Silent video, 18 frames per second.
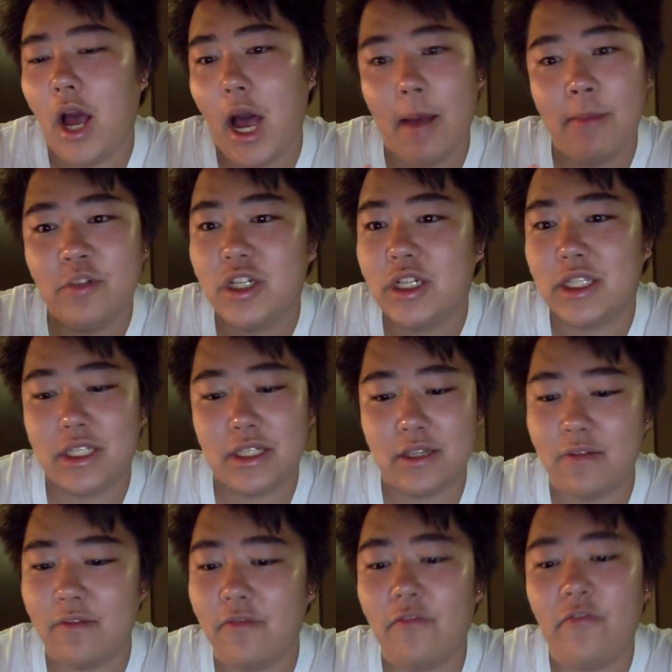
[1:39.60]
I'm
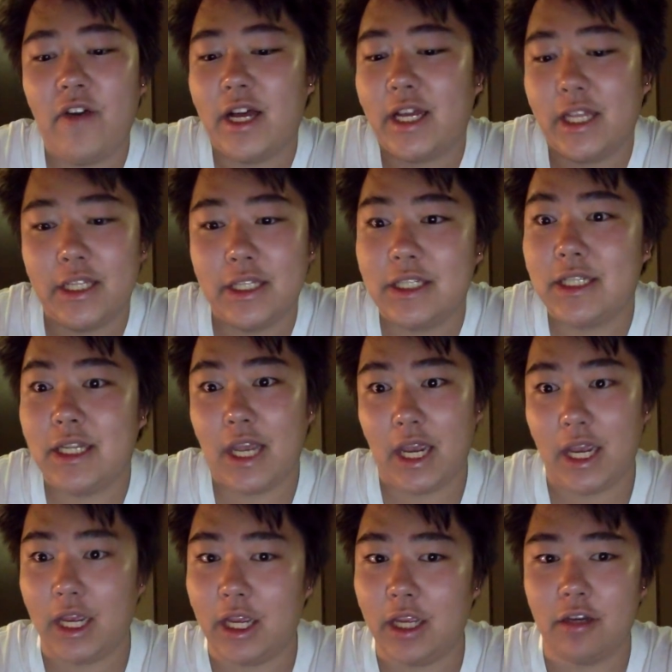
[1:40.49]
just fucking
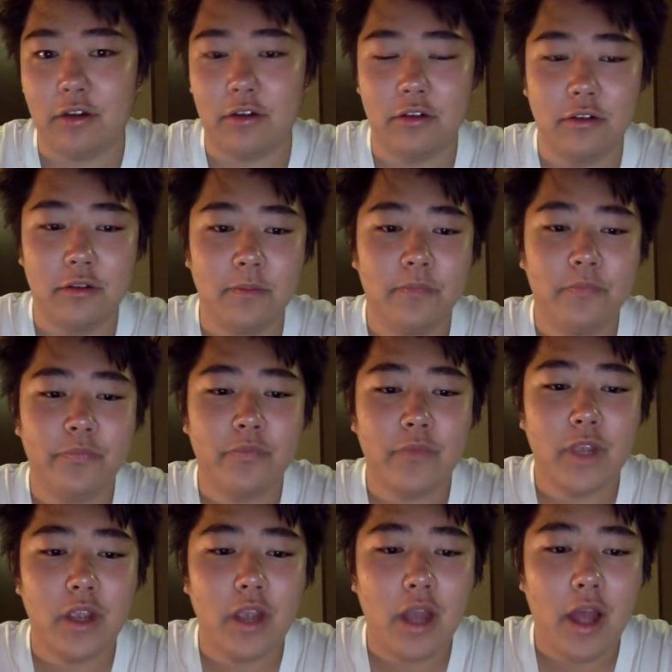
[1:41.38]
saying.
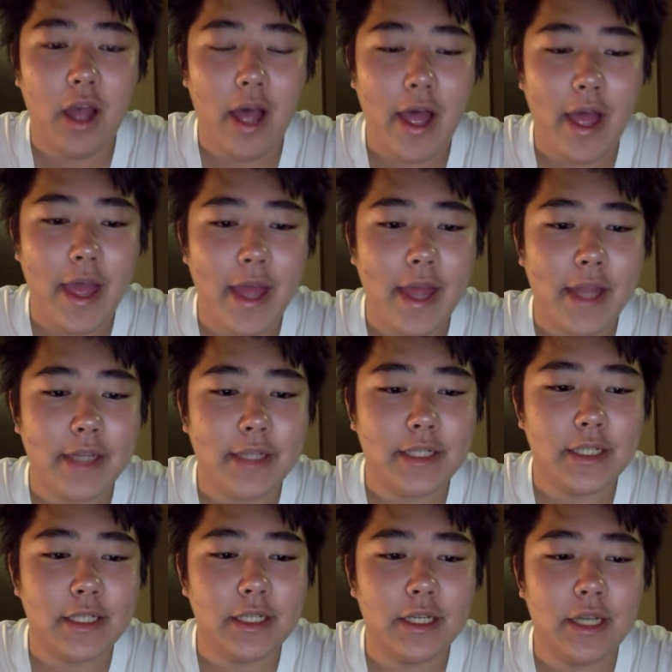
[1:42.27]

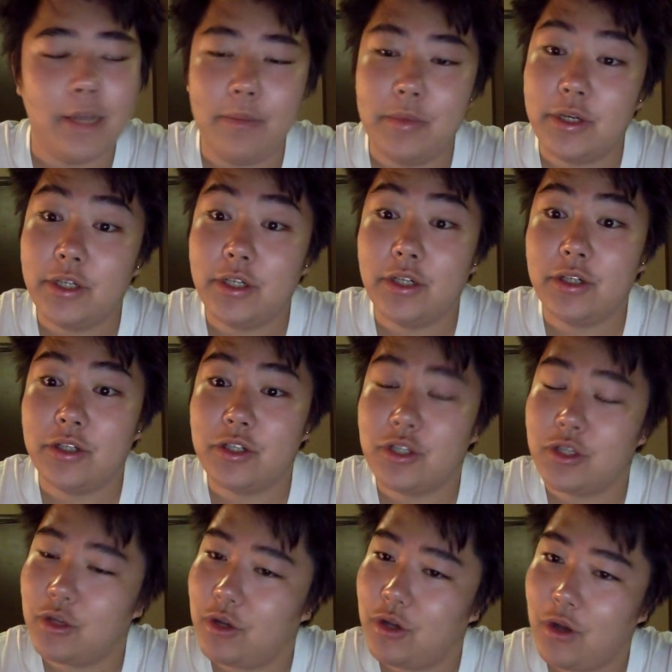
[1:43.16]
And number
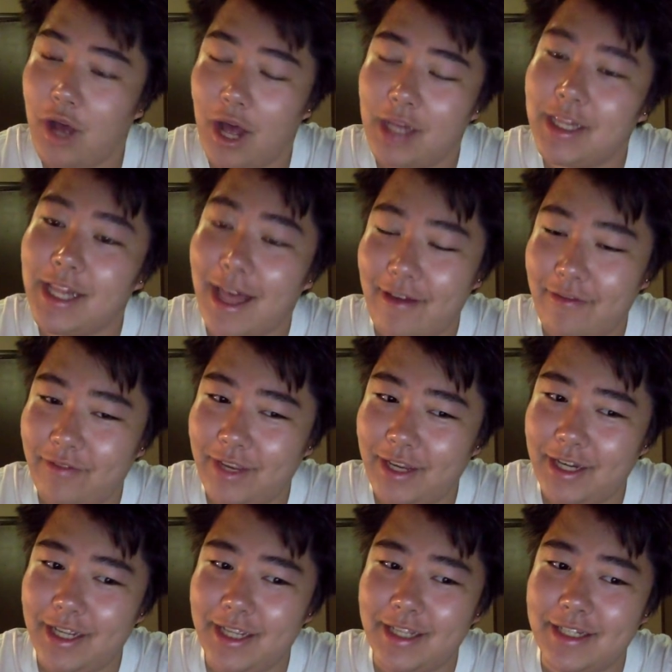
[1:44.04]

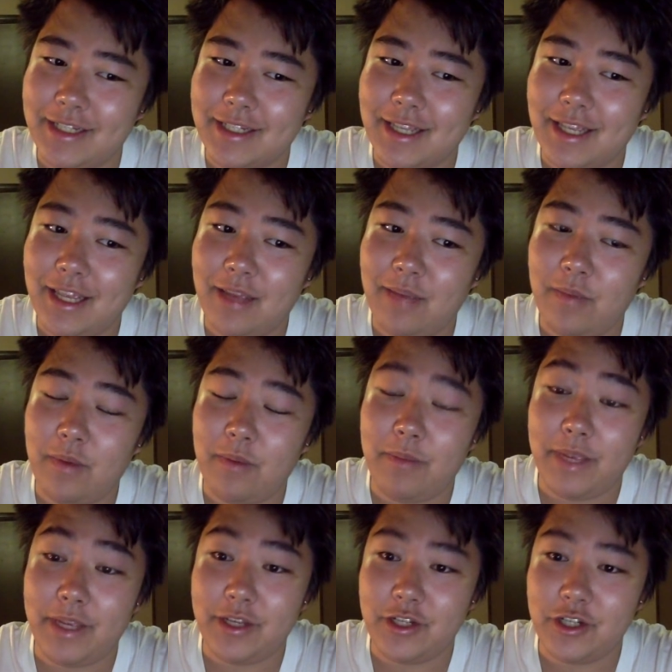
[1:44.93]
11 is Kim
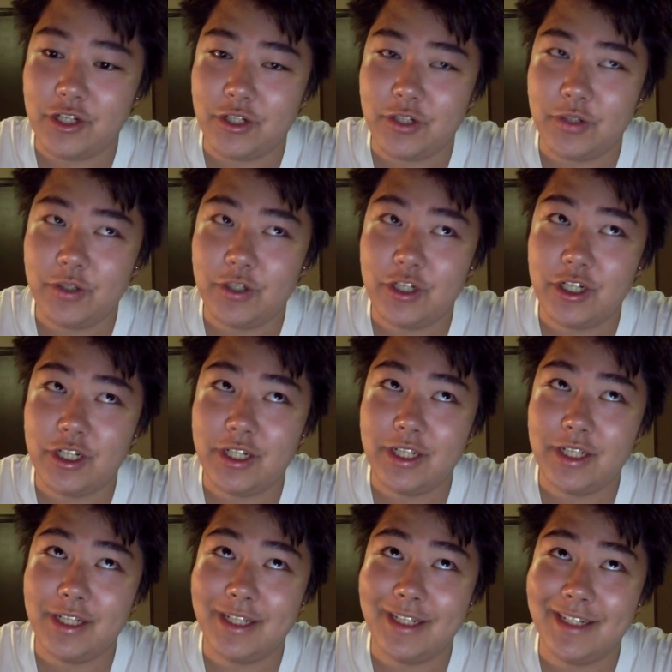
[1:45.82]
Minju.
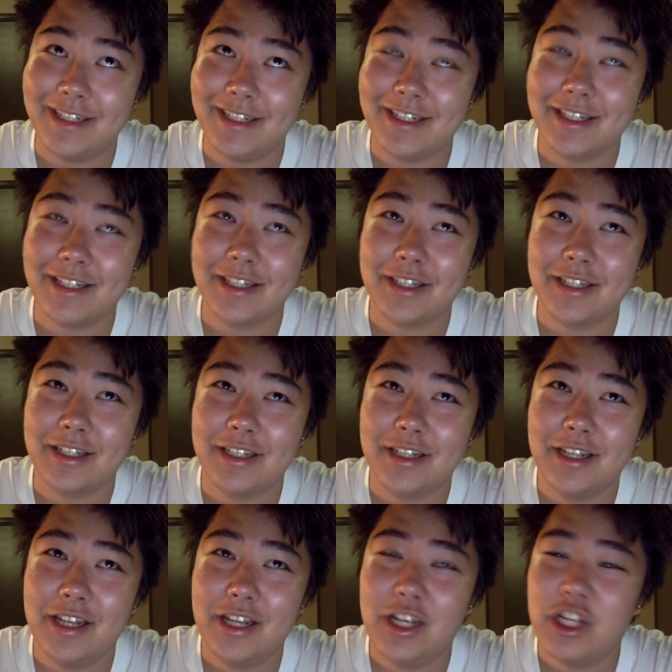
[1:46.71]

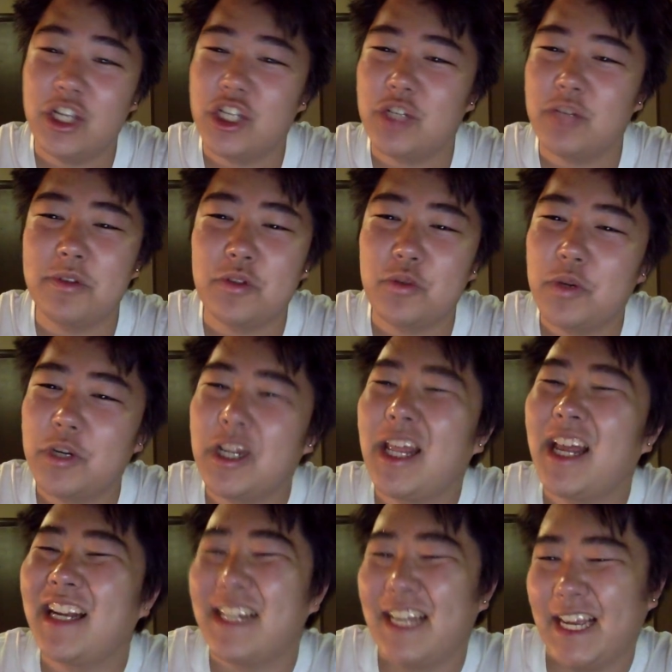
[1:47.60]
She was doing a
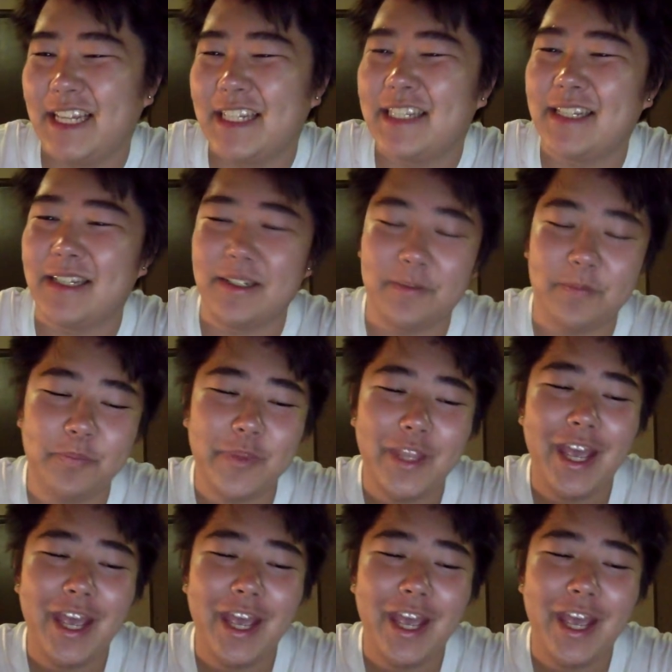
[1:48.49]
lot of dancing.